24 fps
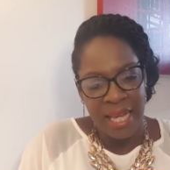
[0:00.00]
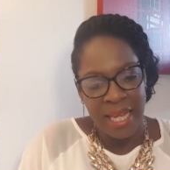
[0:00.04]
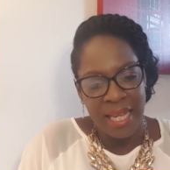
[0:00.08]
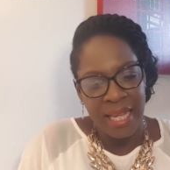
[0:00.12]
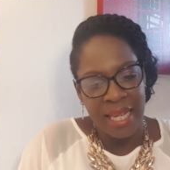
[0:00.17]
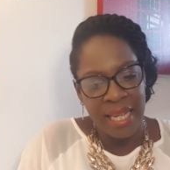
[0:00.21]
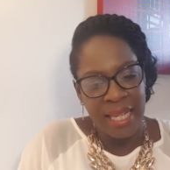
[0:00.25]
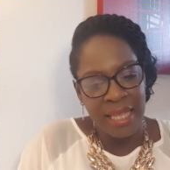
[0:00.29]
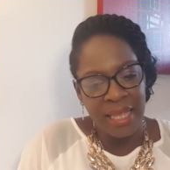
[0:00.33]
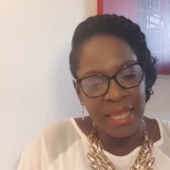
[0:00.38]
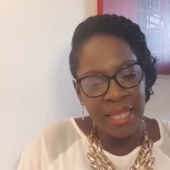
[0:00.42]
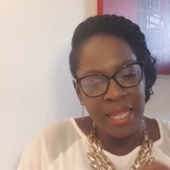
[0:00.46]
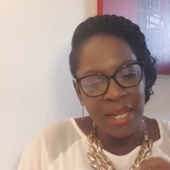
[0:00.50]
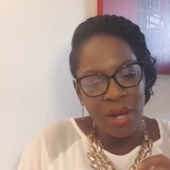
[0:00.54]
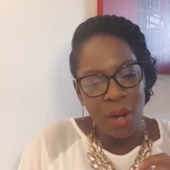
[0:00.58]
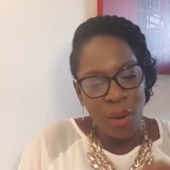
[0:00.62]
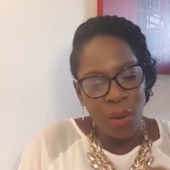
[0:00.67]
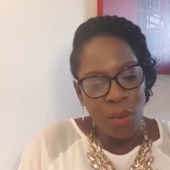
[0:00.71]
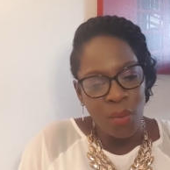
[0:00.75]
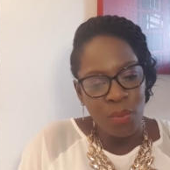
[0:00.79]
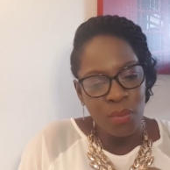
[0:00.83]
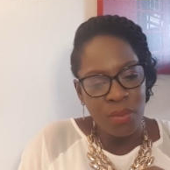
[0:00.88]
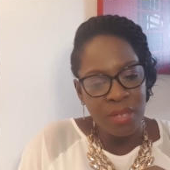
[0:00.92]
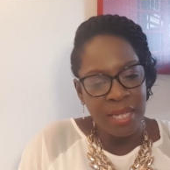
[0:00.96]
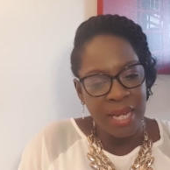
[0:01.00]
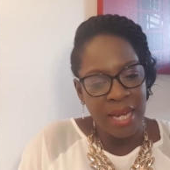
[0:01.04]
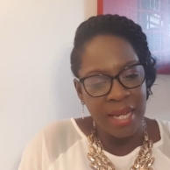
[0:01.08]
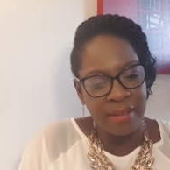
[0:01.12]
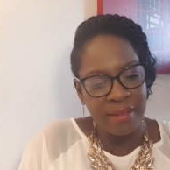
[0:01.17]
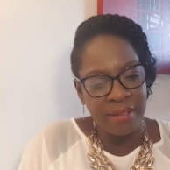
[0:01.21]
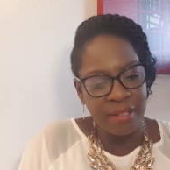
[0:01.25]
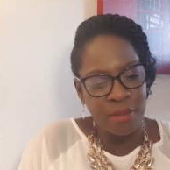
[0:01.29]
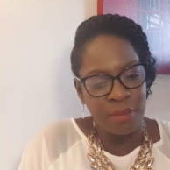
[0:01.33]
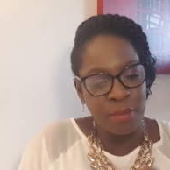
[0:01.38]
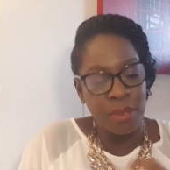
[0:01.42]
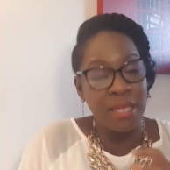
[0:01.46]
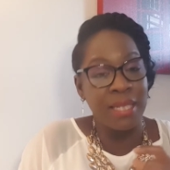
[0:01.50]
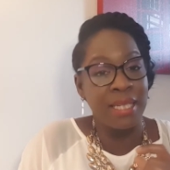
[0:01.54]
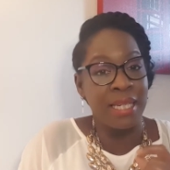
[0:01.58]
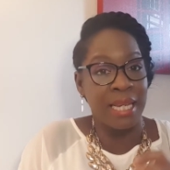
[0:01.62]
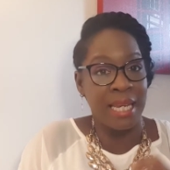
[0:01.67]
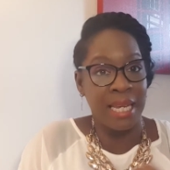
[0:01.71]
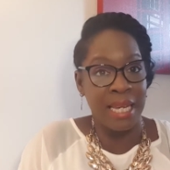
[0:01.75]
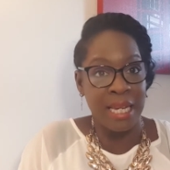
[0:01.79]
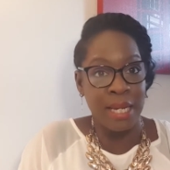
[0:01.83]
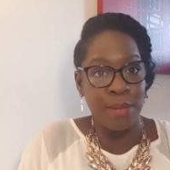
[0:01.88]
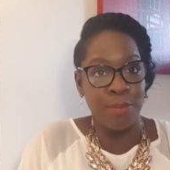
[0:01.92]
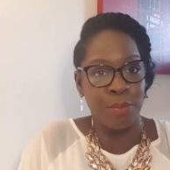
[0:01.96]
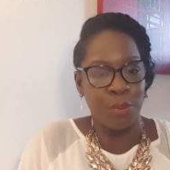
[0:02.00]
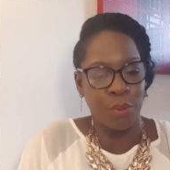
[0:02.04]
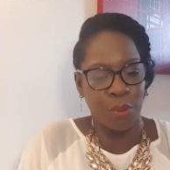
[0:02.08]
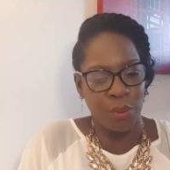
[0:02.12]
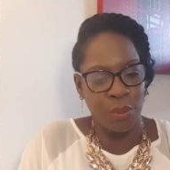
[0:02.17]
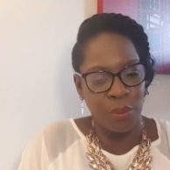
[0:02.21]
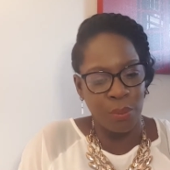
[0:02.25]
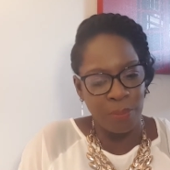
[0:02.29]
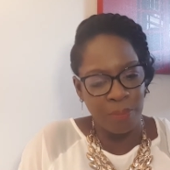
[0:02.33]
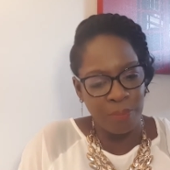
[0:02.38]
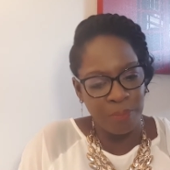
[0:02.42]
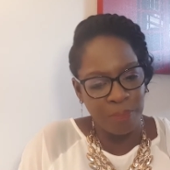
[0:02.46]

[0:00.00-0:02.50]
In the Old Testament Hebrew,